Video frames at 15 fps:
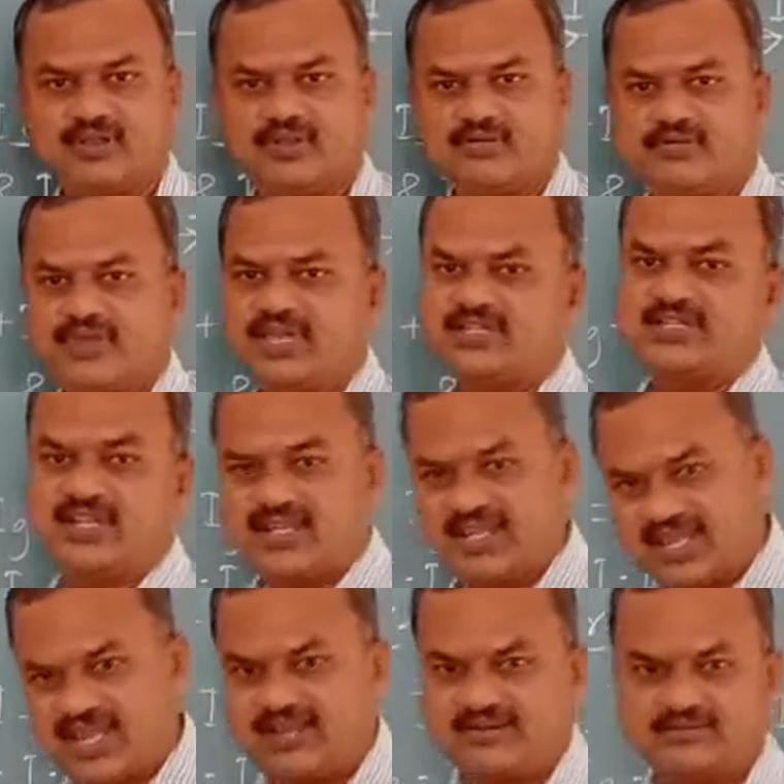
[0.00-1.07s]

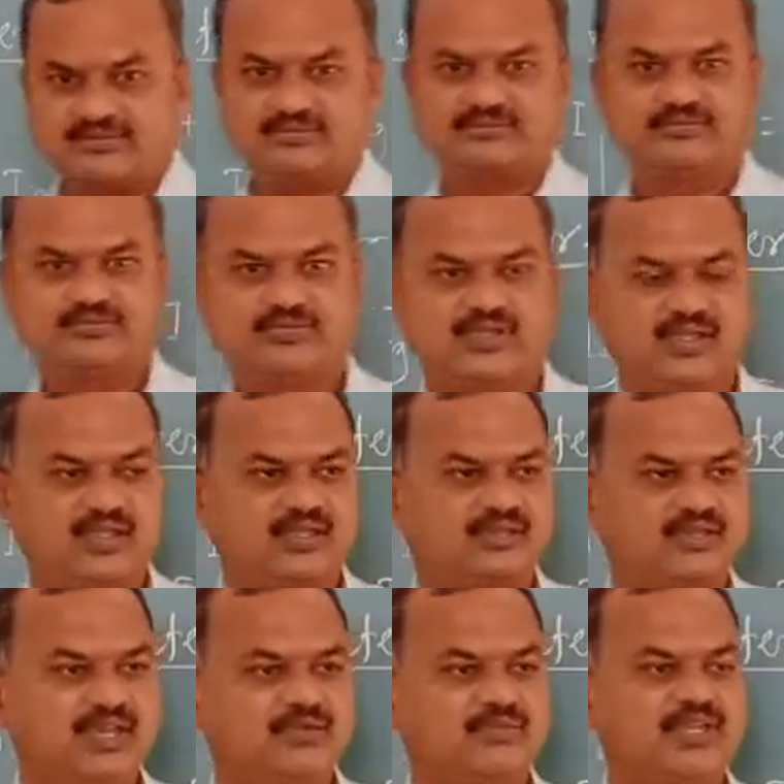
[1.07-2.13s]
factor N.
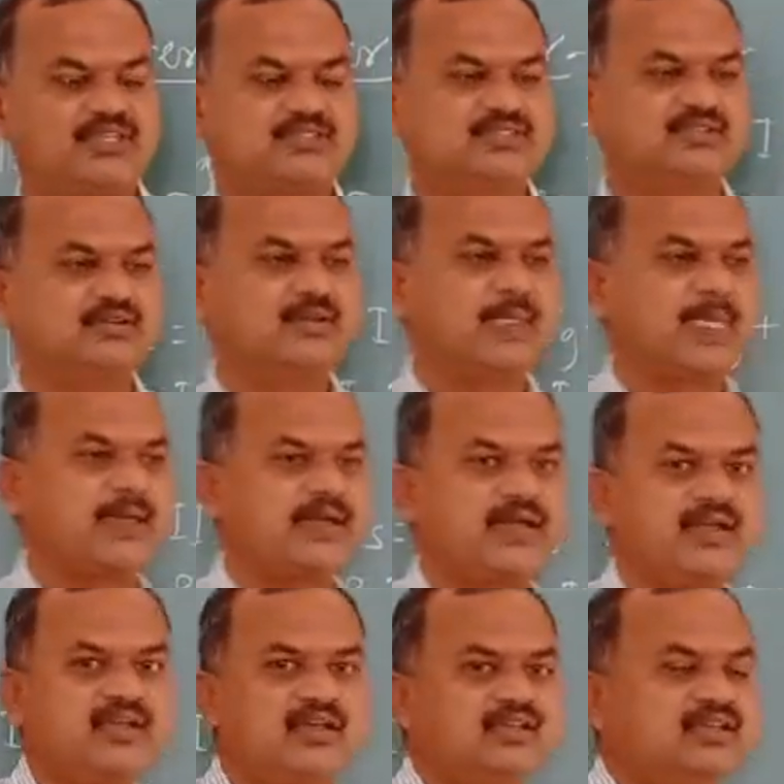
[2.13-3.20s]
That means
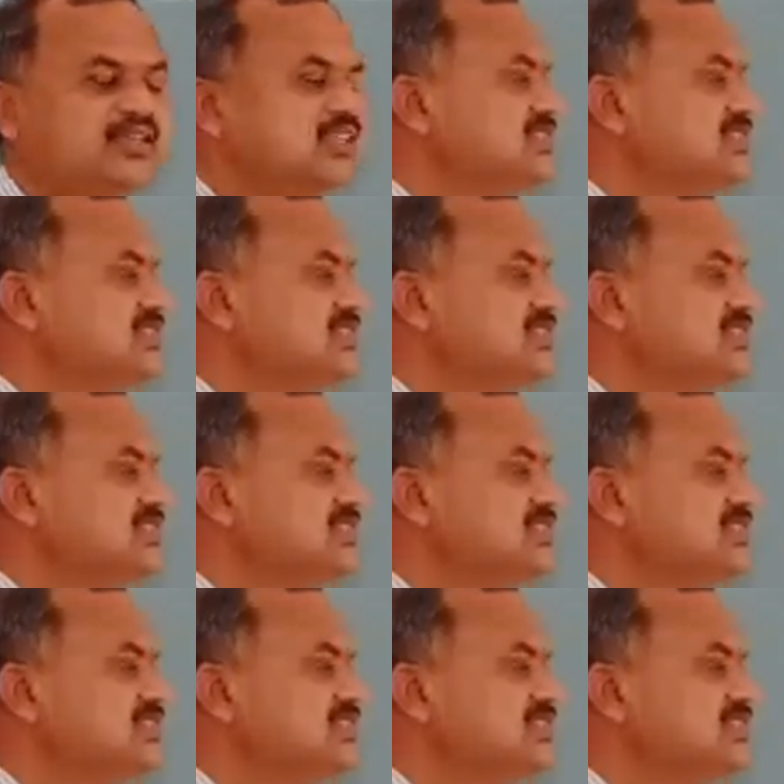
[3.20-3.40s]
This